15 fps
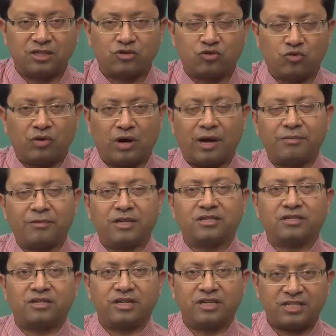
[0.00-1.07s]
So, I am
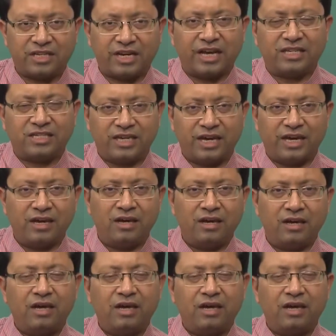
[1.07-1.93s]
considering stage A